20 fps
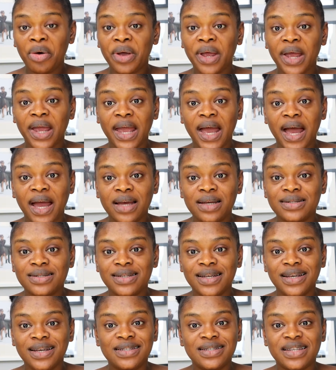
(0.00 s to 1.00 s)
Okay
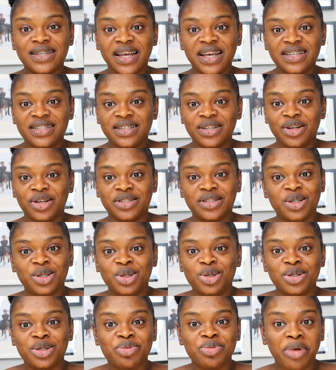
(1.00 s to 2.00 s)
guys, he says he doesn't
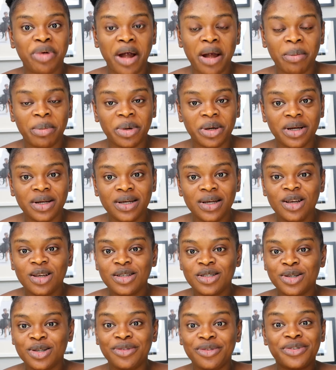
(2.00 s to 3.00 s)
use primer.
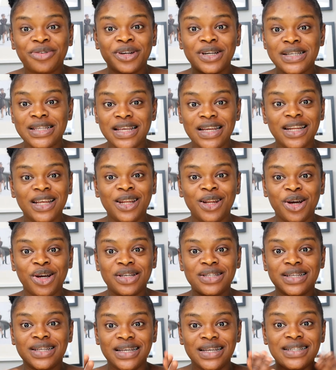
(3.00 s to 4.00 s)
So first thing he
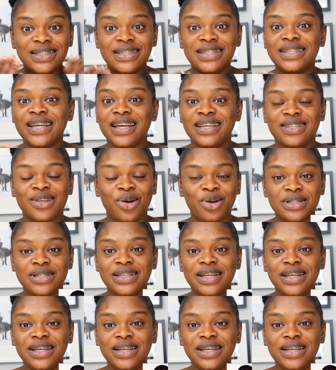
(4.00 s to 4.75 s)
does is he takes concealer